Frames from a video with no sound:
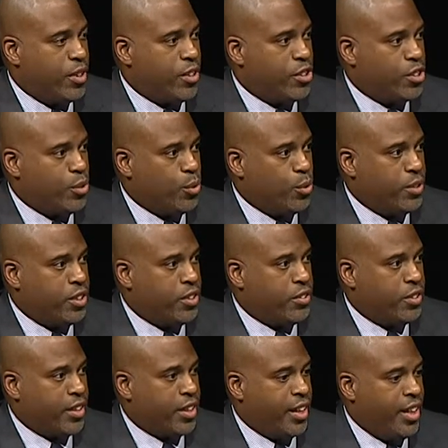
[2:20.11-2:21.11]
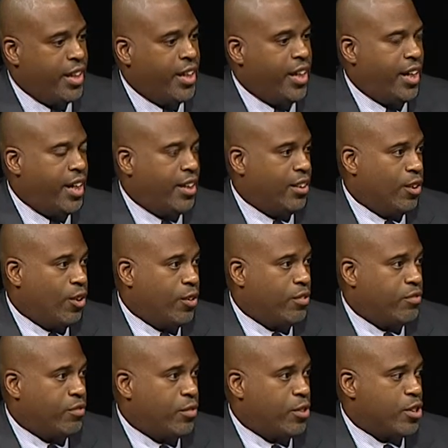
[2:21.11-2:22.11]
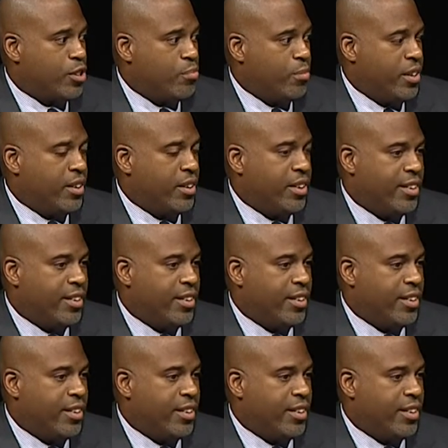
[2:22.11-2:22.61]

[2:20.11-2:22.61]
the school district and law enforcement,